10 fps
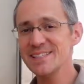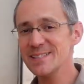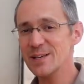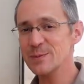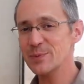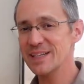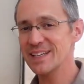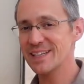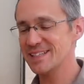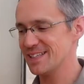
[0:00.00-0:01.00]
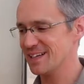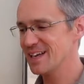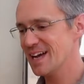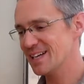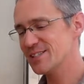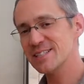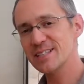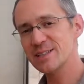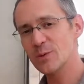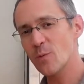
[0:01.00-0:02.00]
install is pretty easy. I just
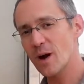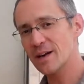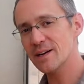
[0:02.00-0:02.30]
took the water